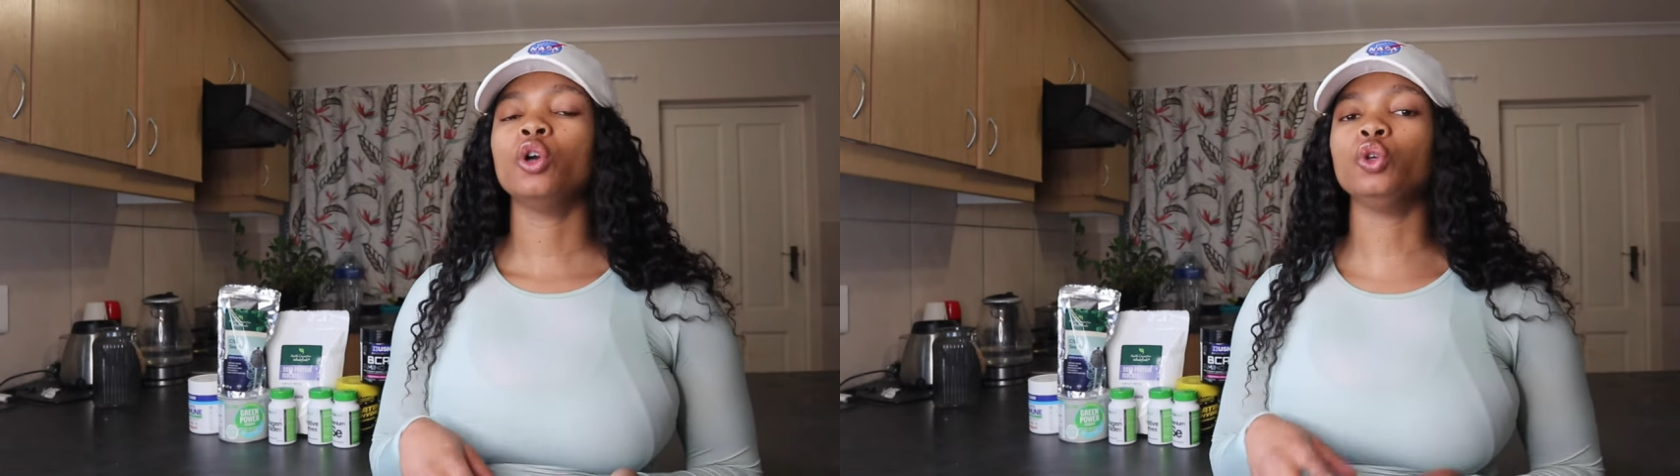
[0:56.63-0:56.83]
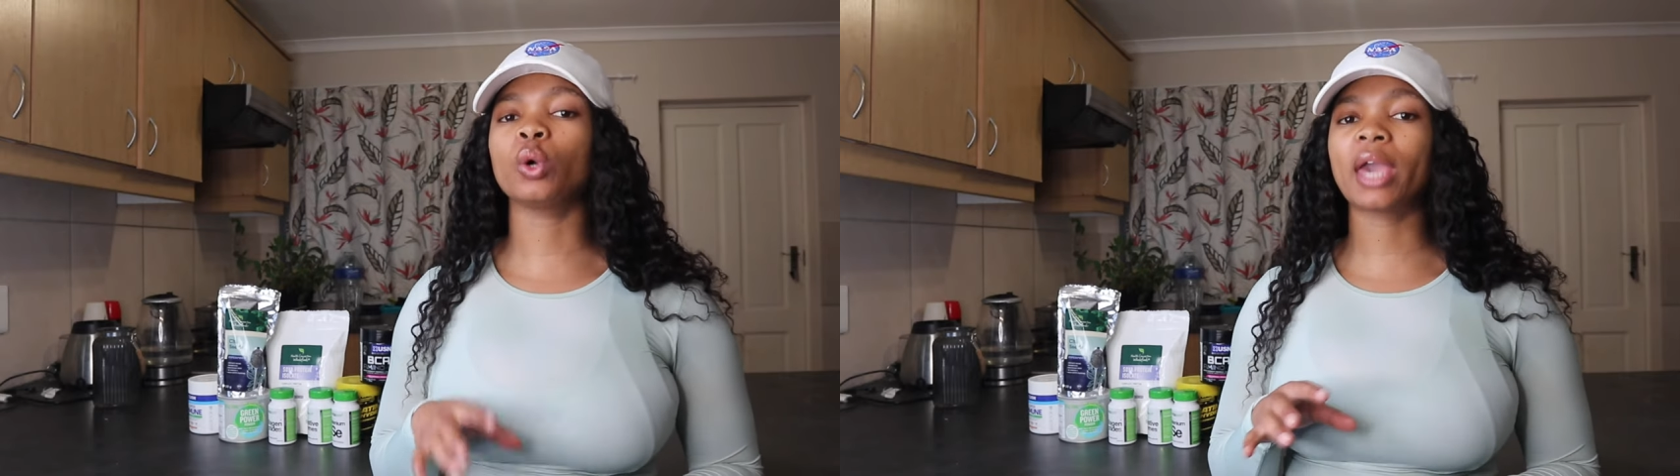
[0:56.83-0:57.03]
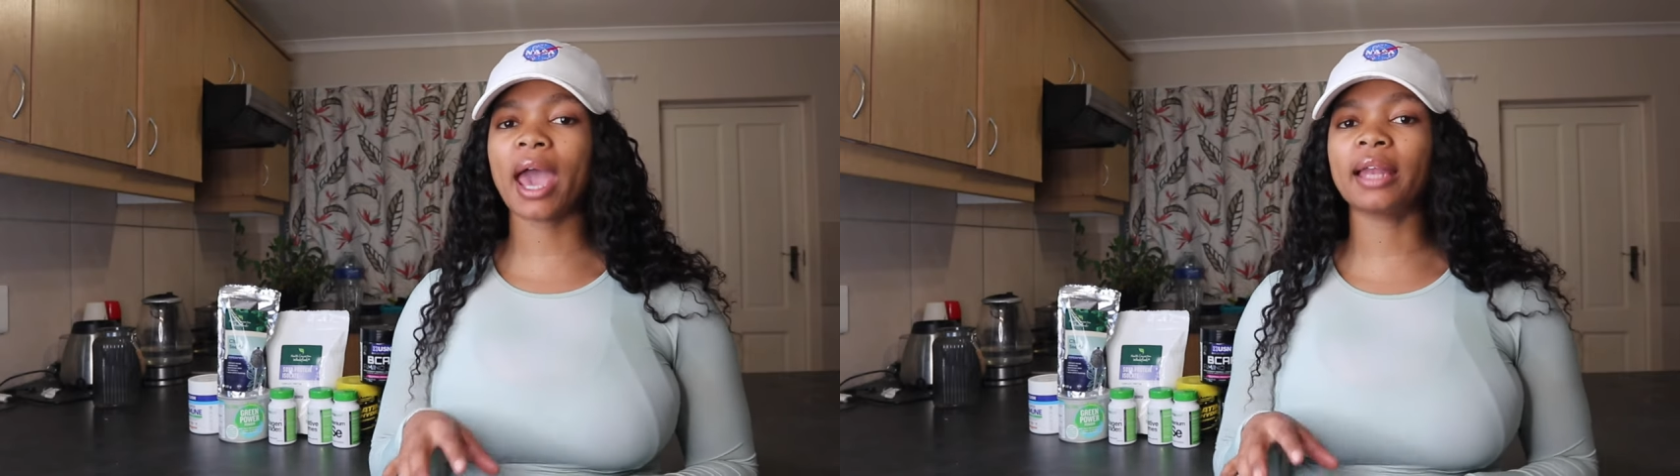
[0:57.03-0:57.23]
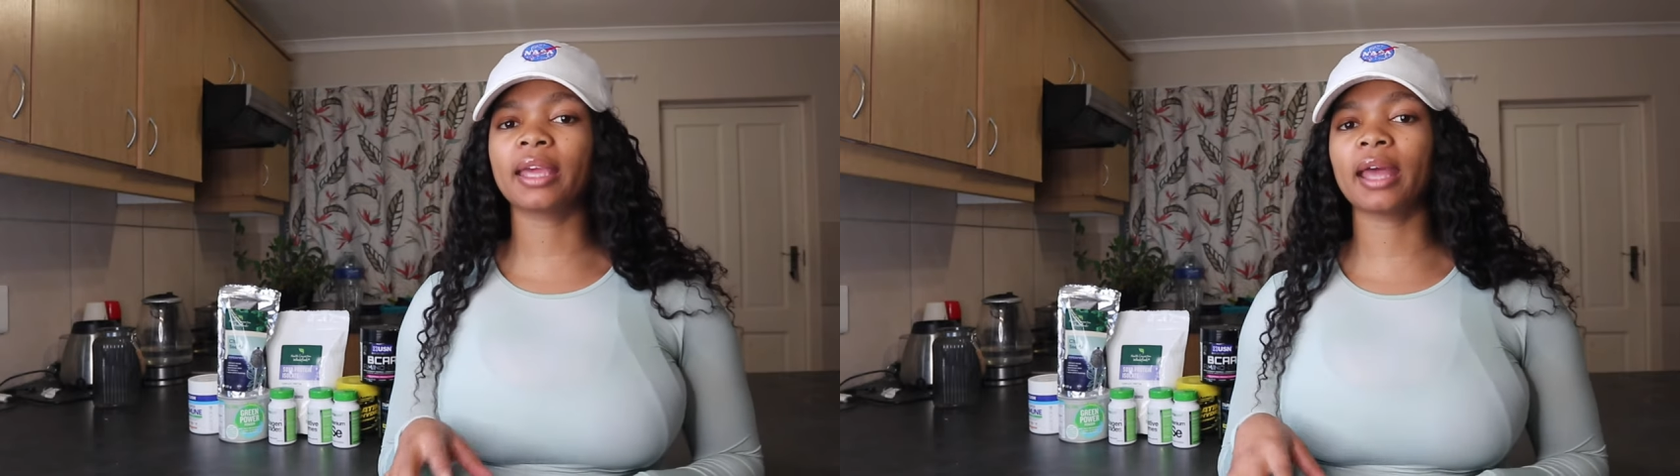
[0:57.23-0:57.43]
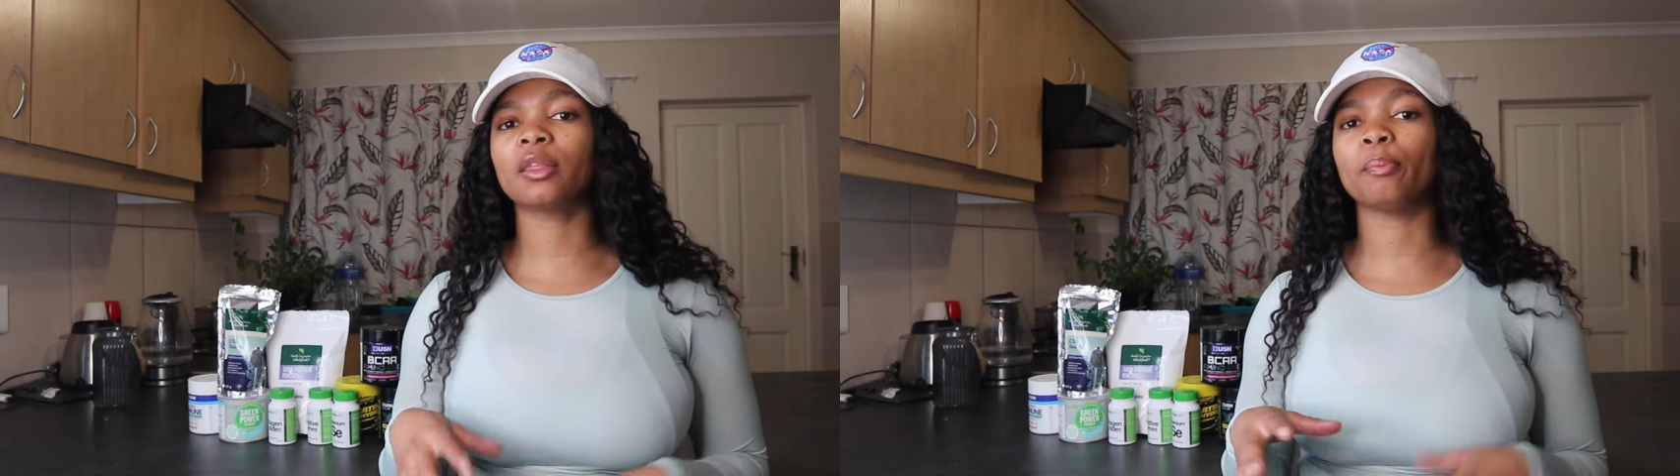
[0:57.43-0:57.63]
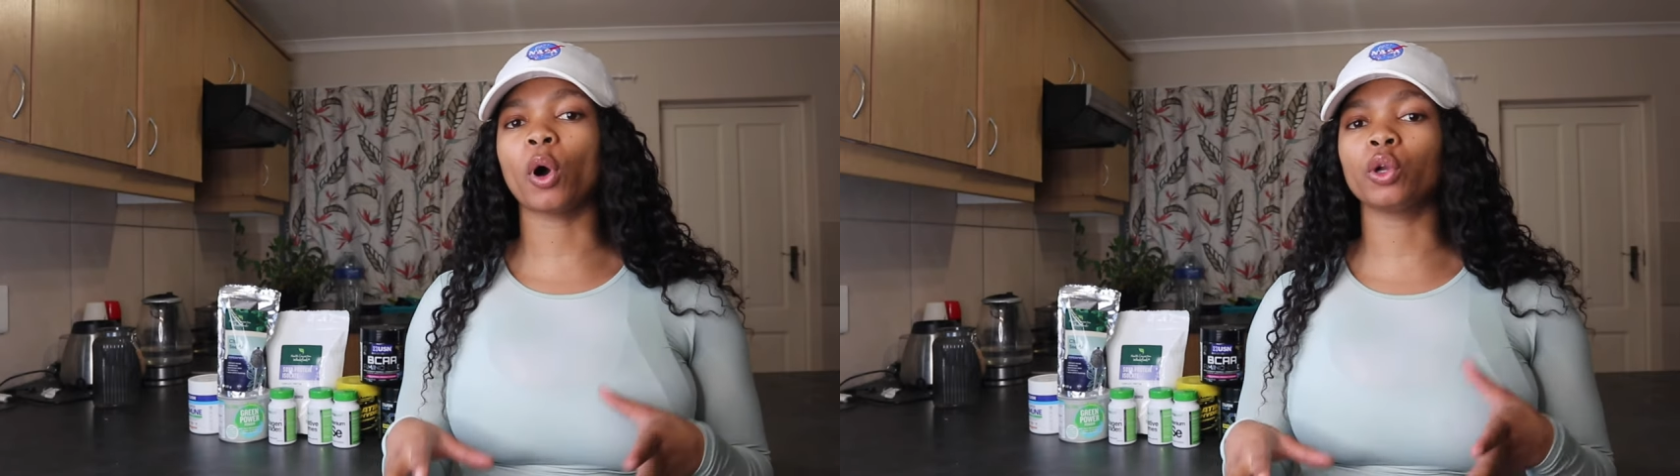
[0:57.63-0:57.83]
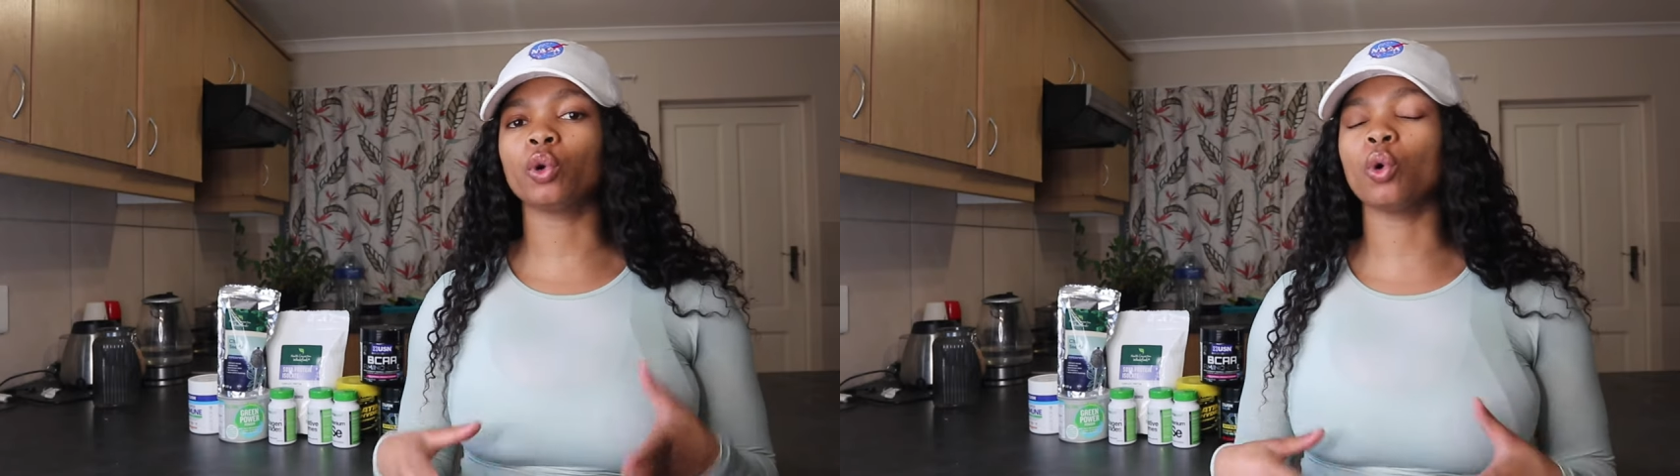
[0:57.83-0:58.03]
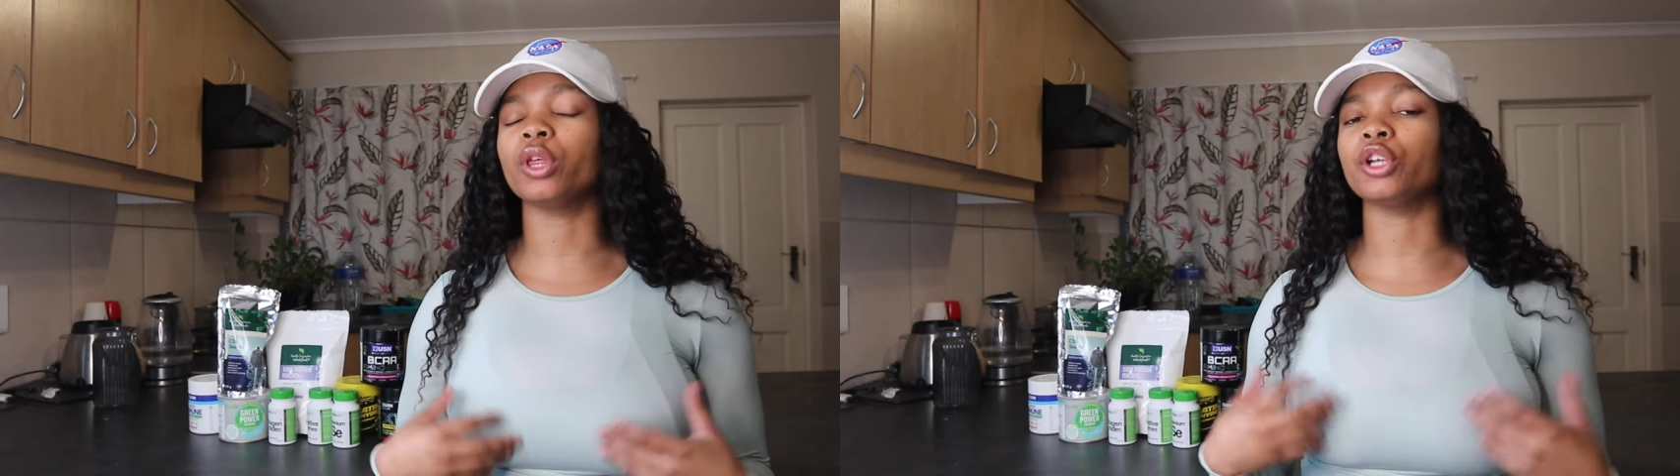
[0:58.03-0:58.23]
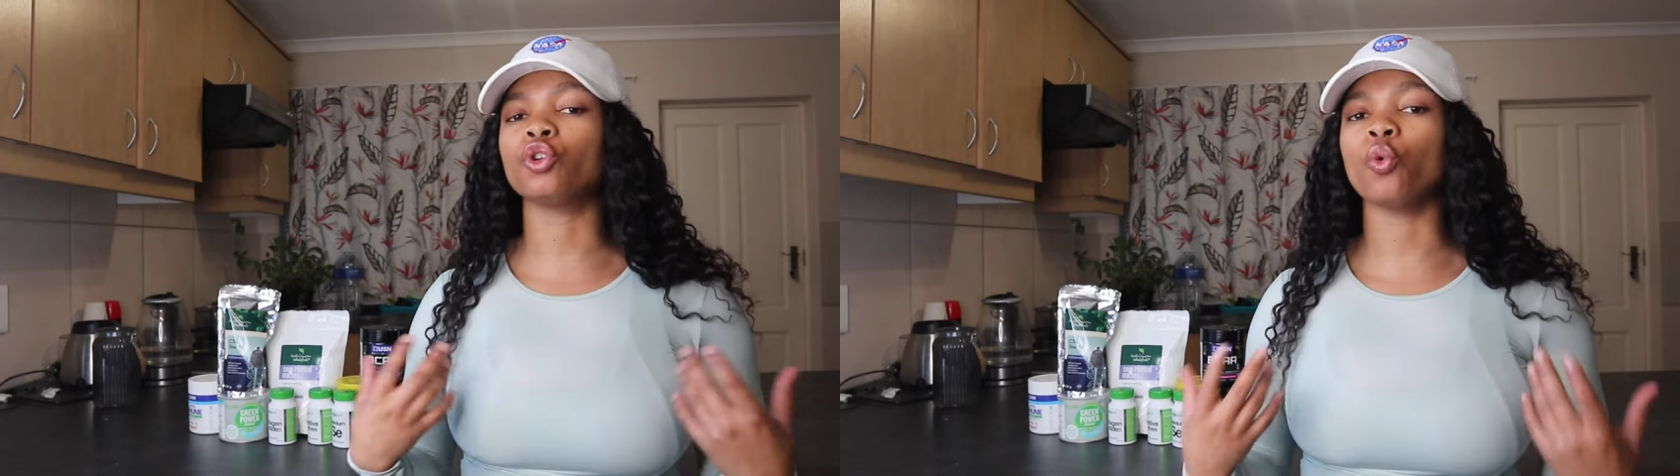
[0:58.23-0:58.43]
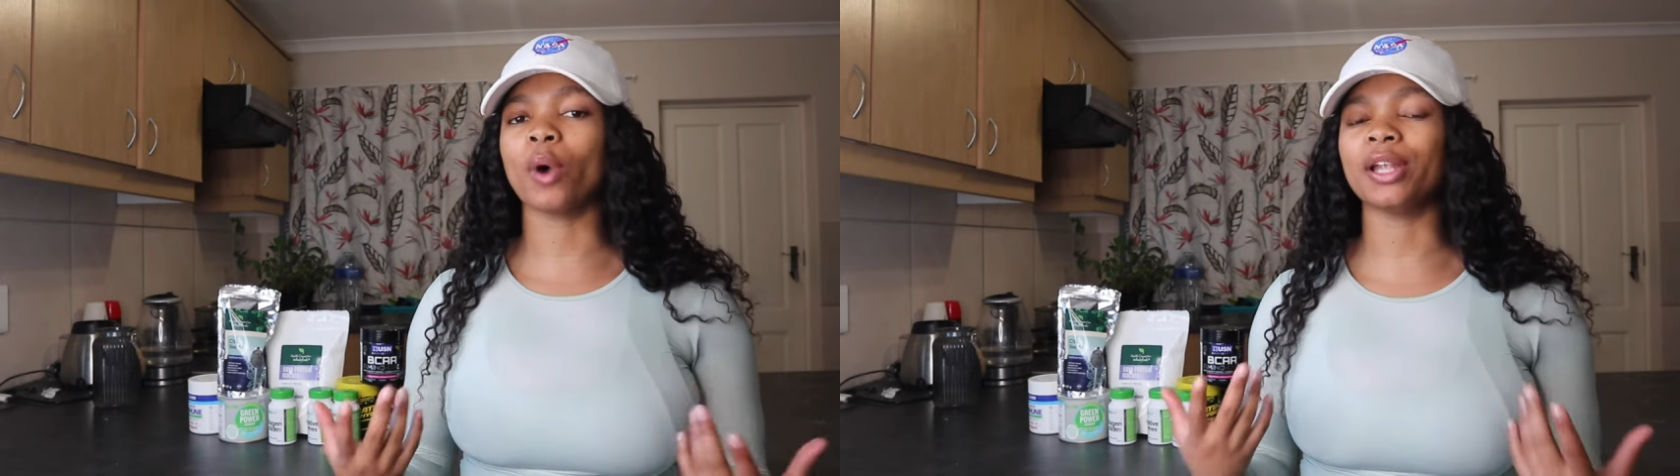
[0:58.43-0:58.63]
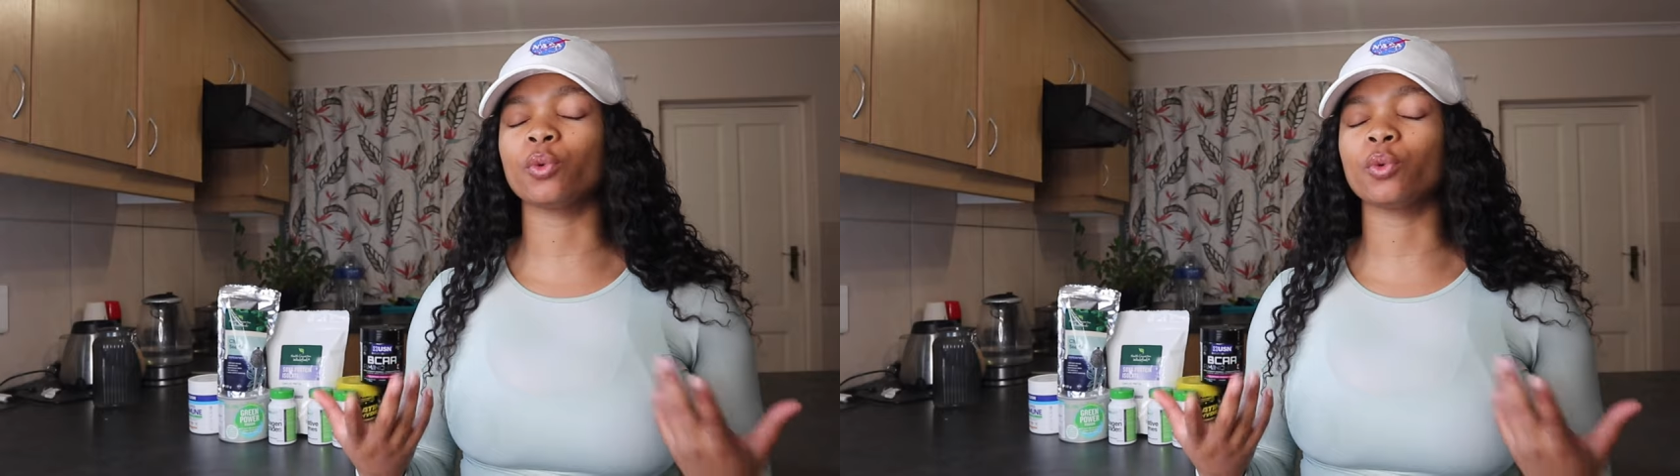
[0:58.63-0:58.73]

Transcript: You can get the body goal that you want